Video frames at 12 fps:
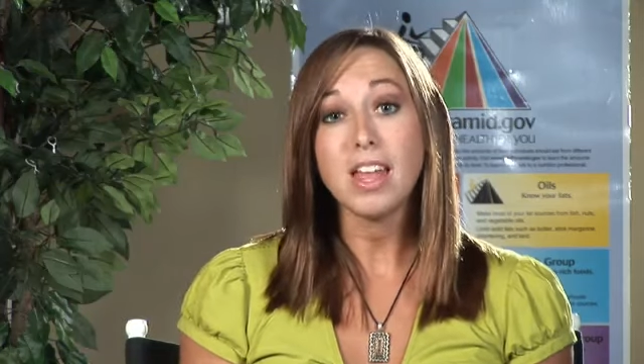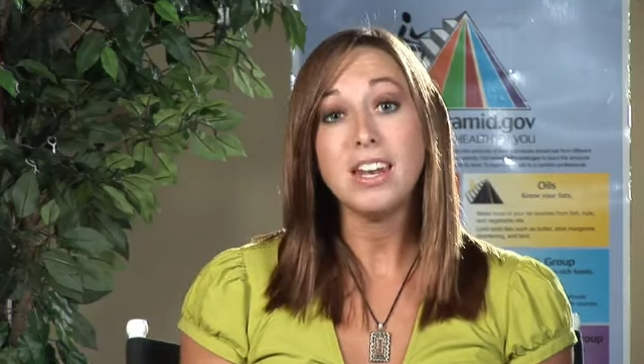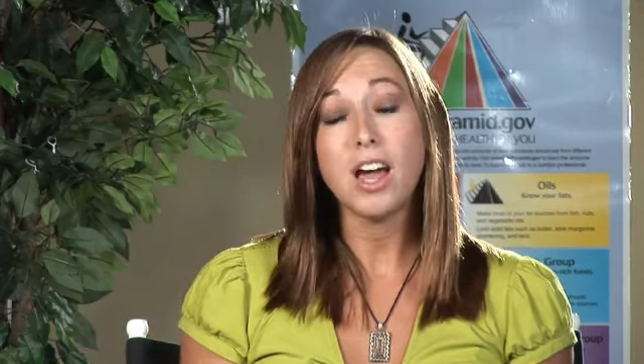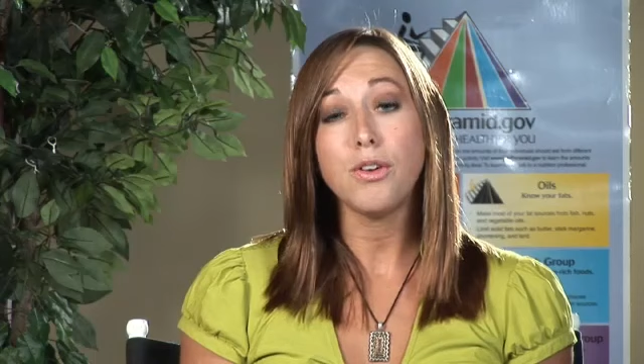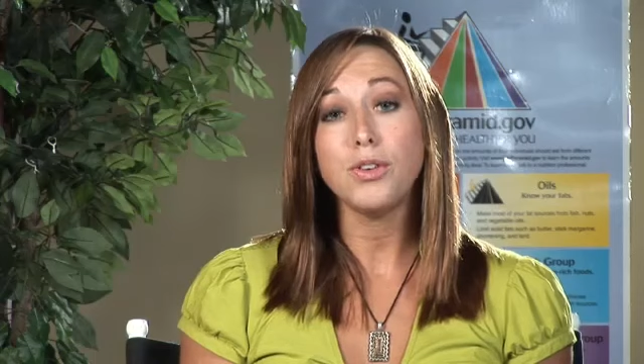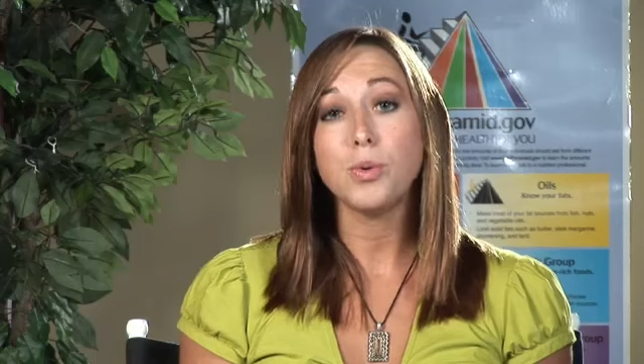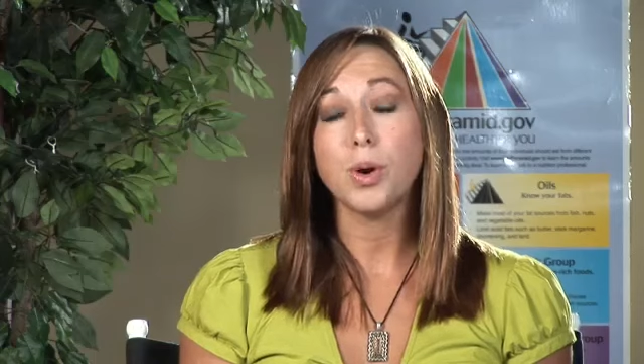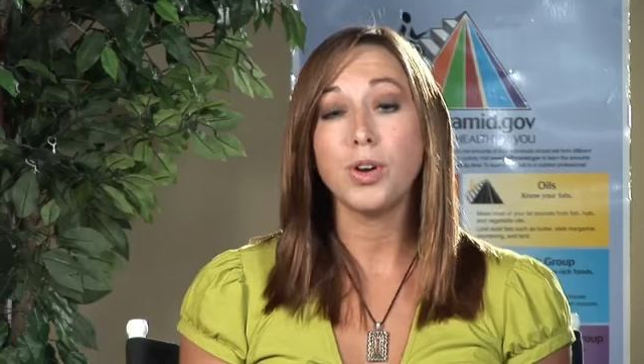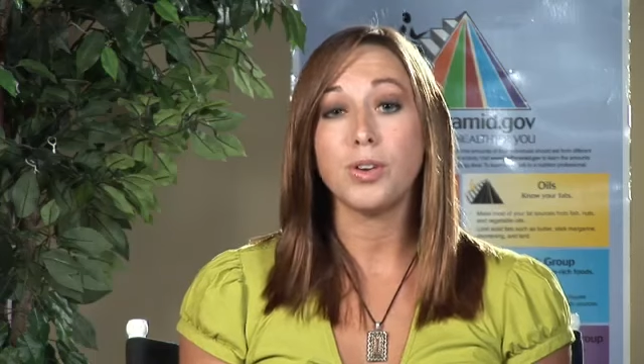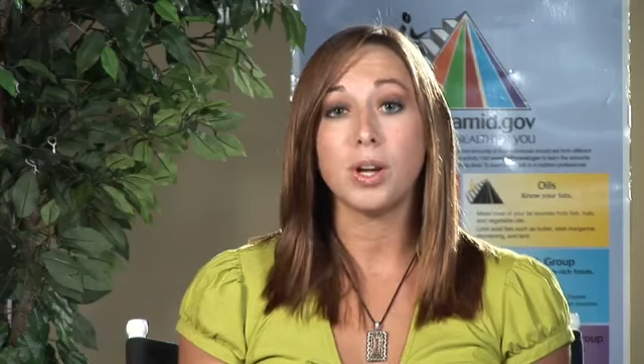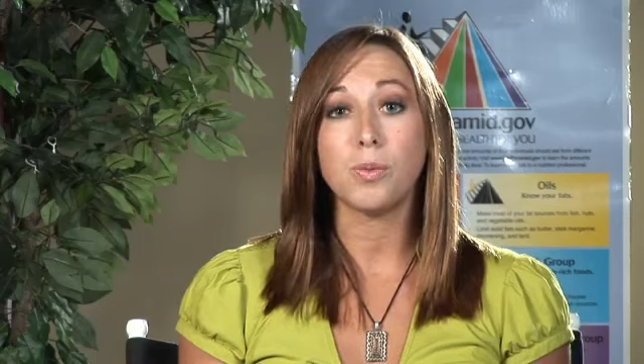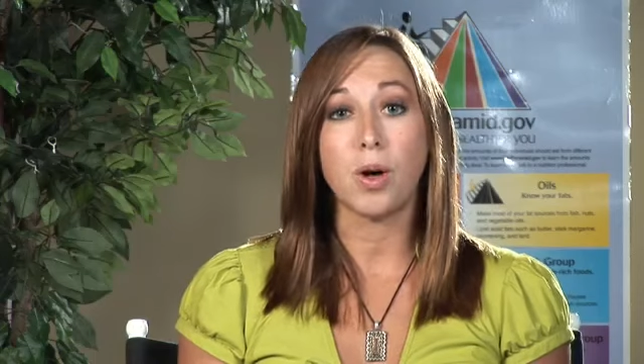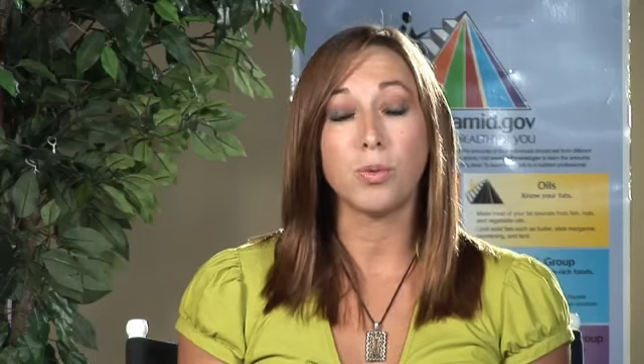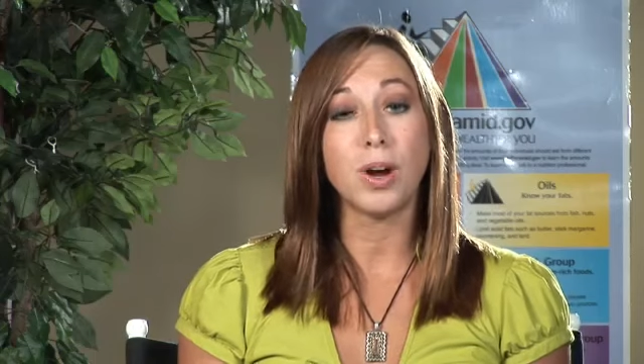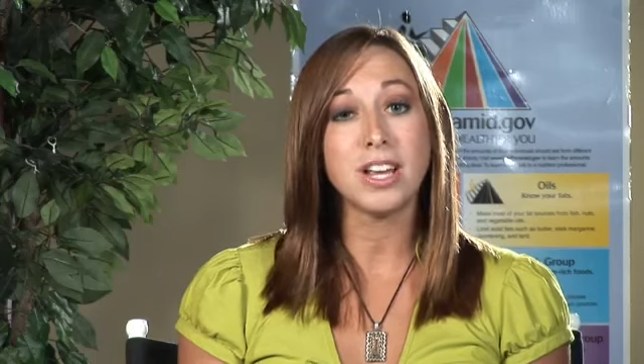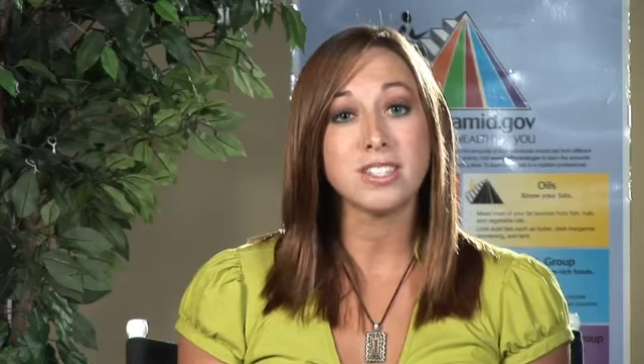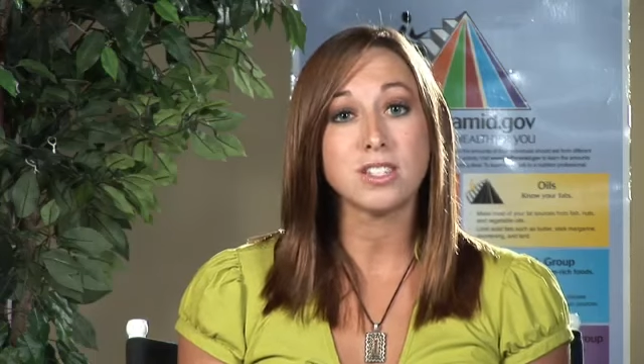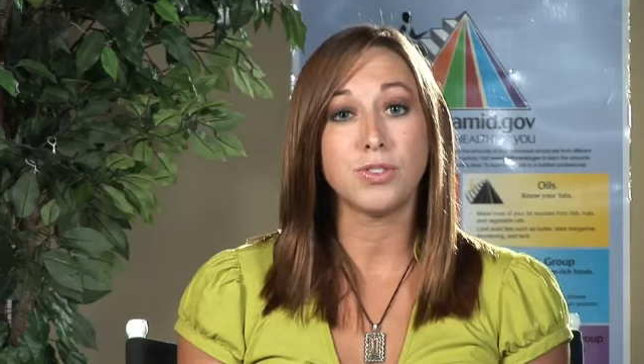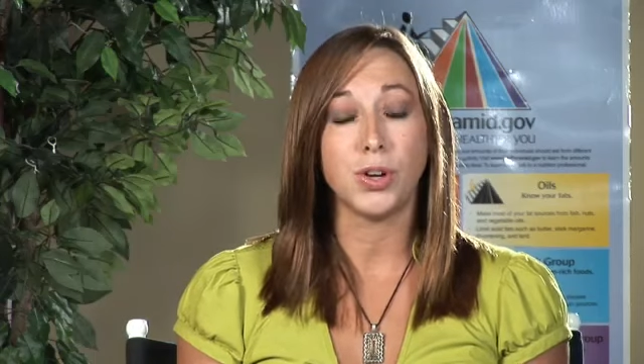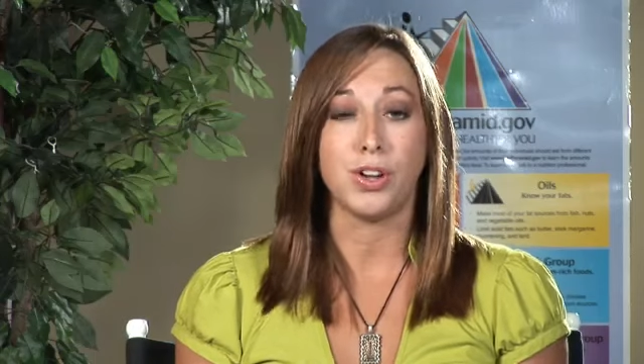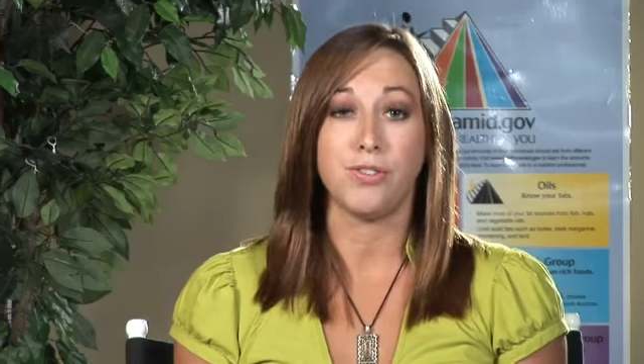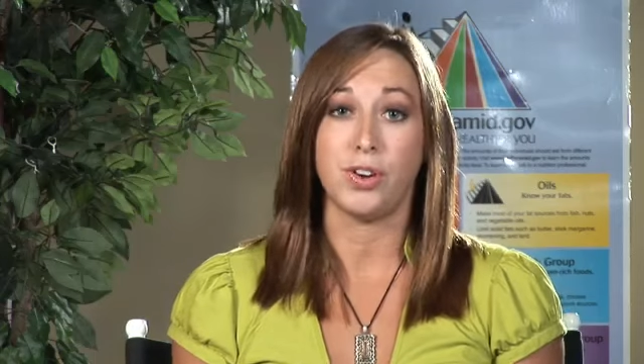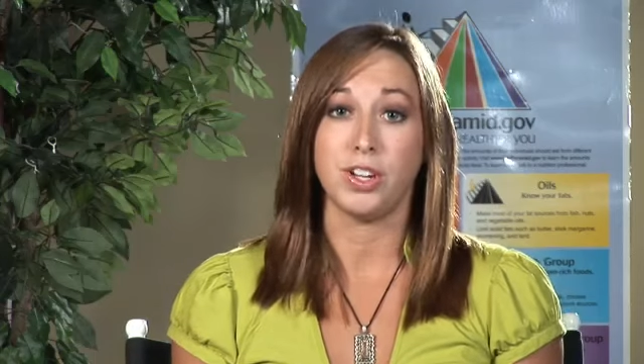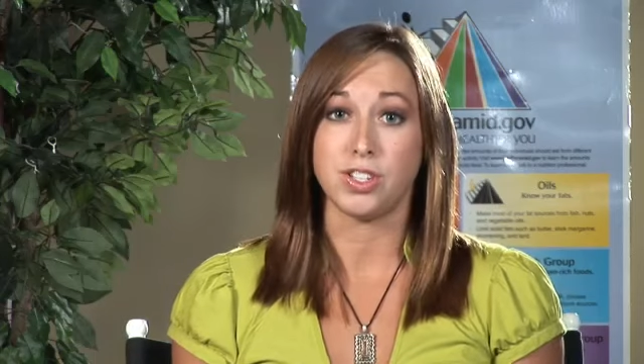Now, if you're wondering, well, rice is very,
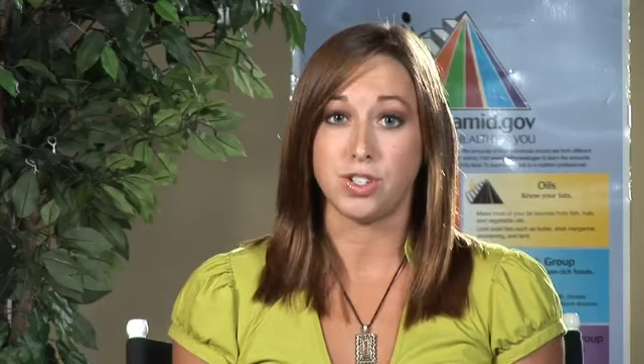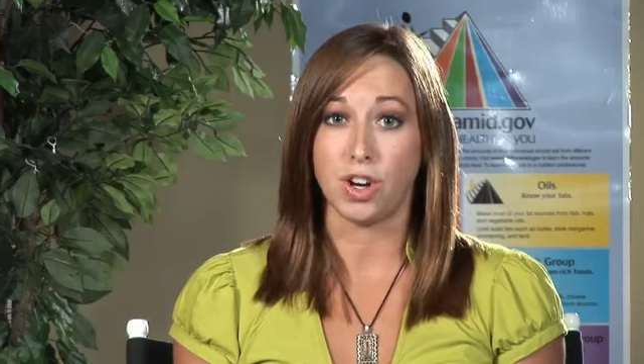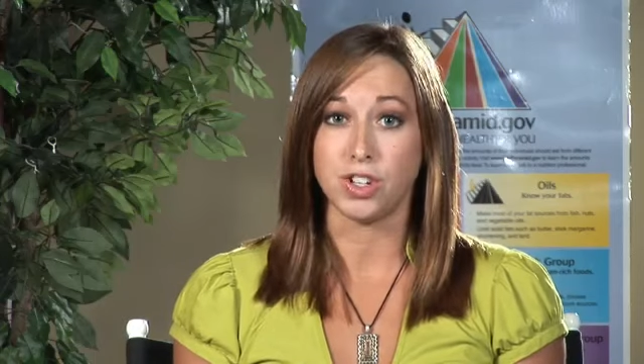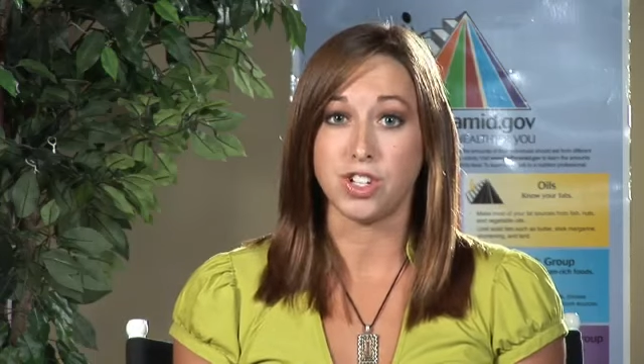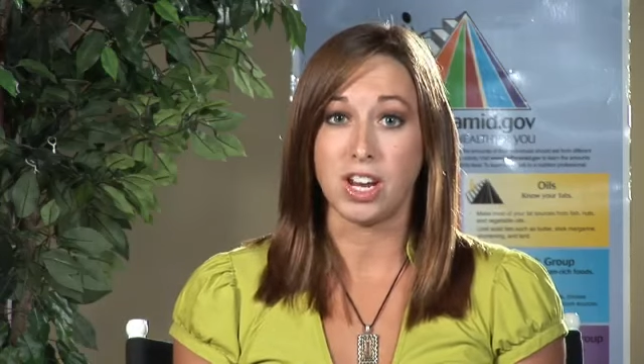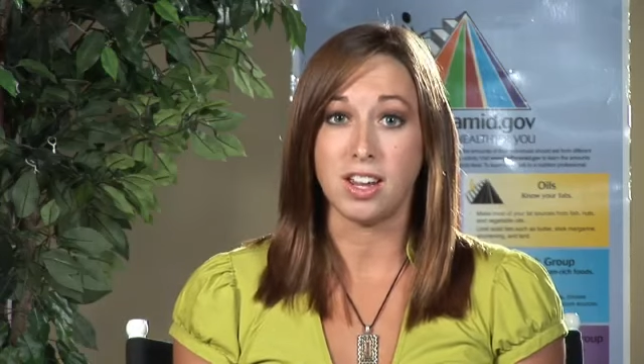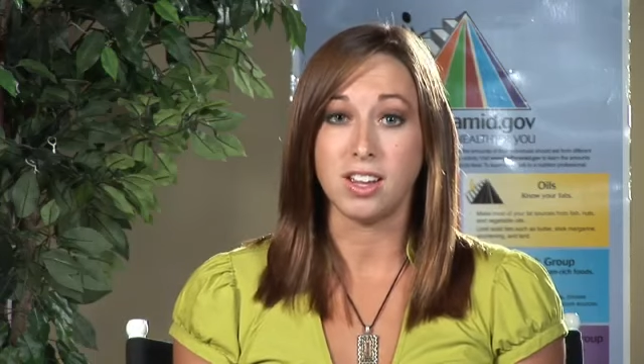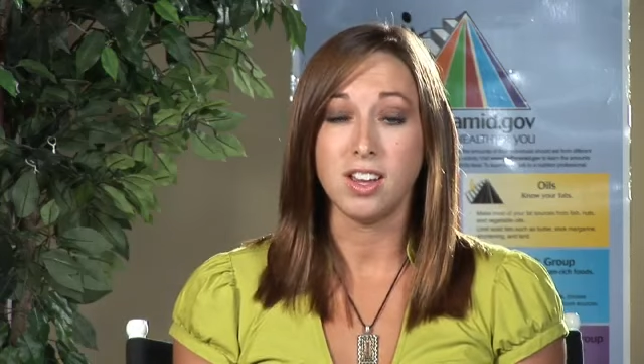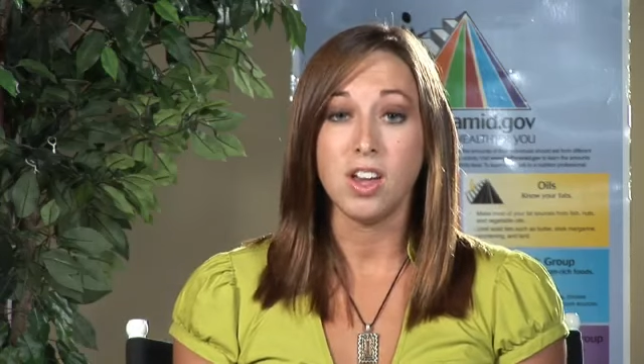very starchy,